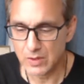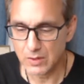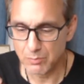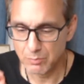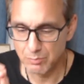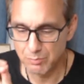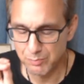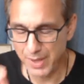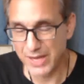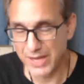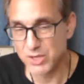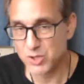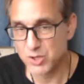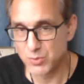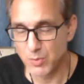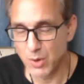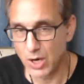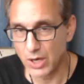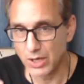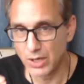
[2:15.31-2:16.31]

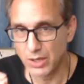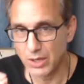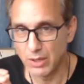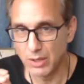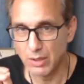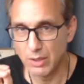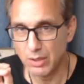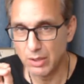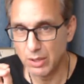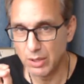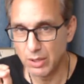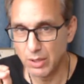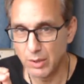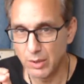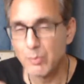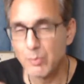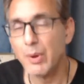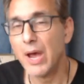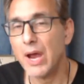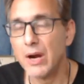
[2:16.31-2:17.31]
benchmark
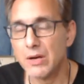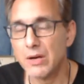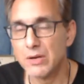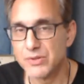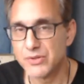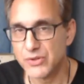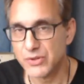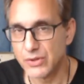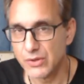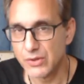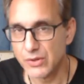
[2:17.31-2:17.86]
comparison.